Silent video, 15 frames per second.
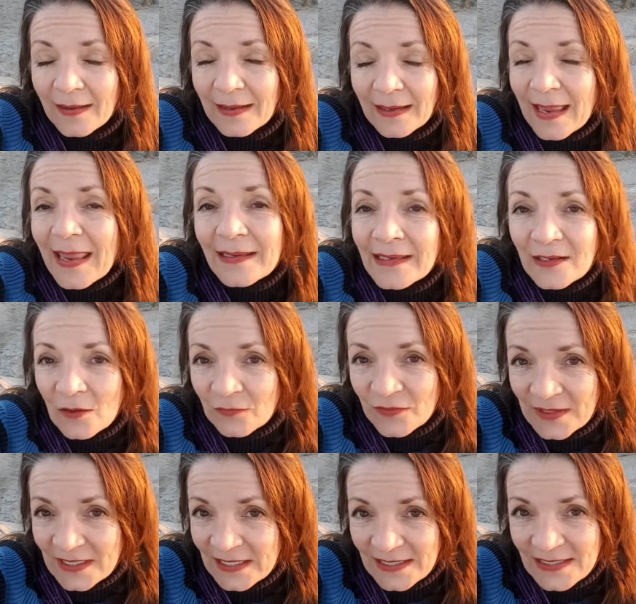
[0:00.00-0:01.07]
any of
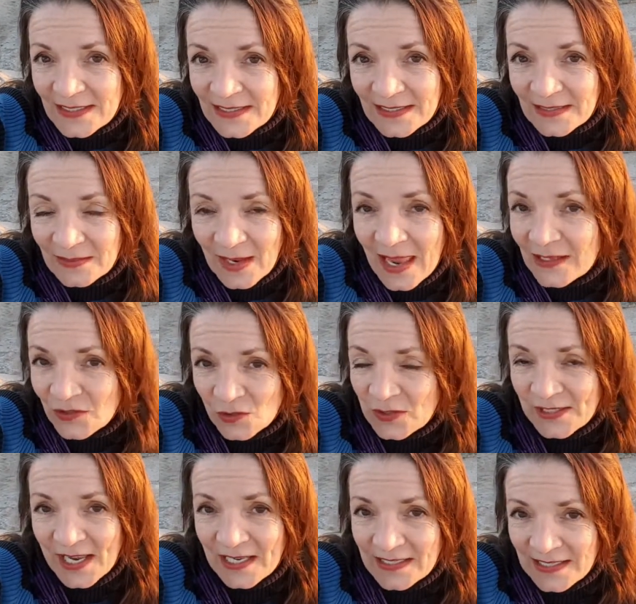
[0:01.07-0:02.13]
these
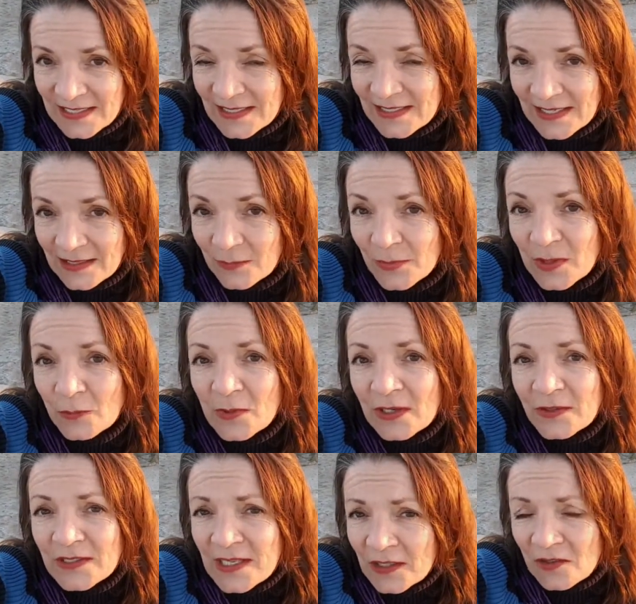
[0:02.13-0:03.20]
exercises It'd be
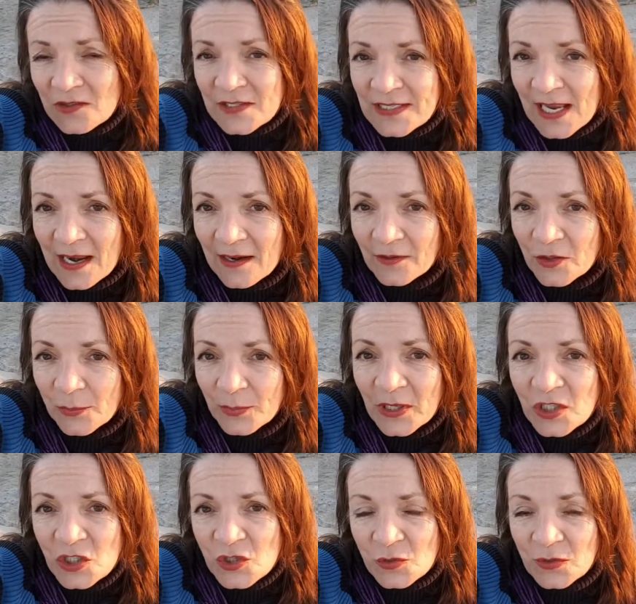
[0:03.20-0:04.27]
ridiculous. I end up
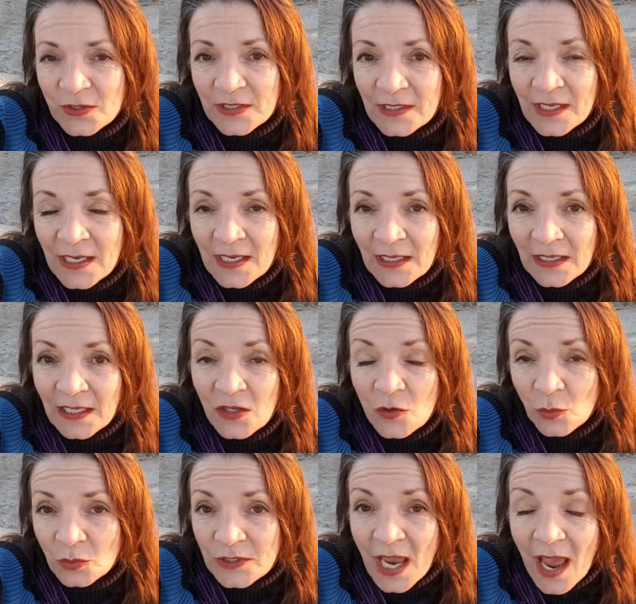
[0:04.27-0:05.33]
injured in
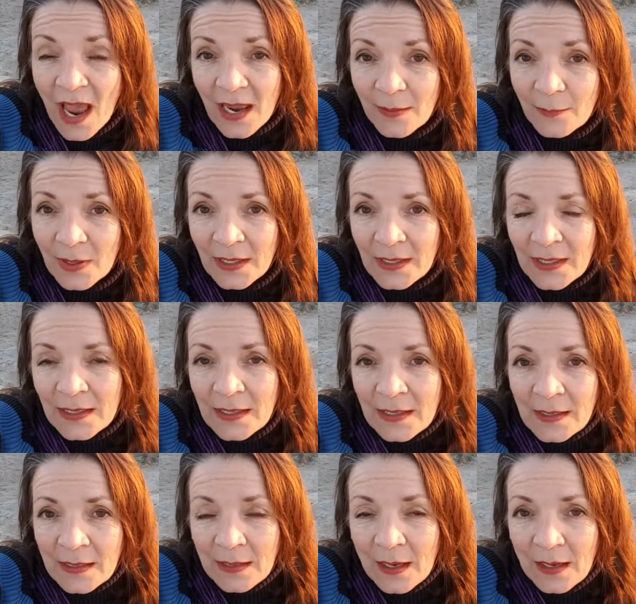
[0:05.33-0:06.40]
no time
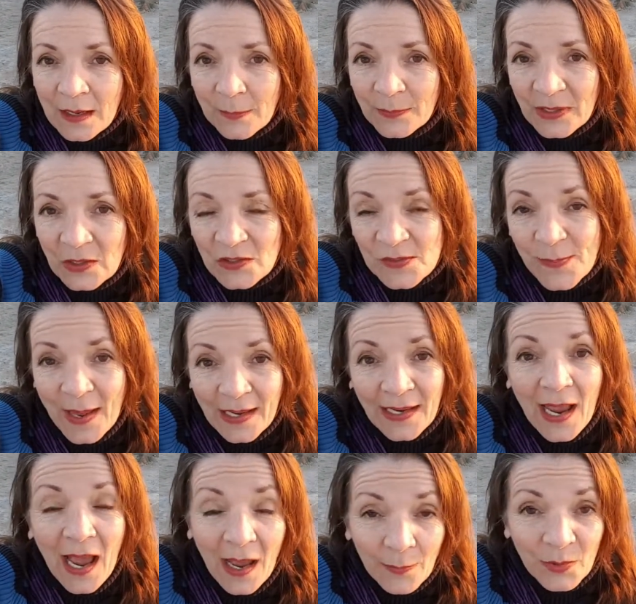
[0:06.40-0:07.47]
uh, because ballet
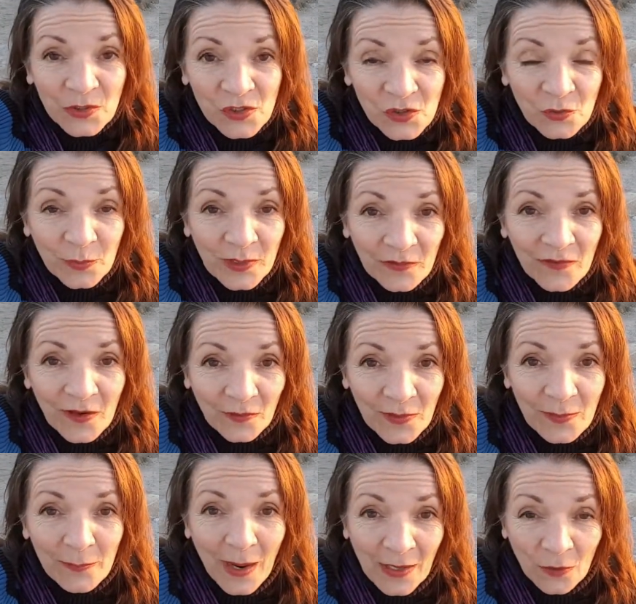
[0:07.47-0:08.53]
happens to be
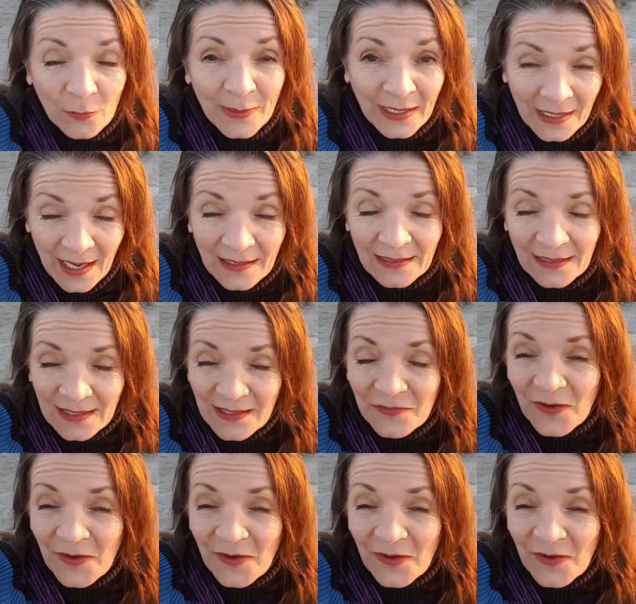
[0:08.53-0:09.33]
very biomechanically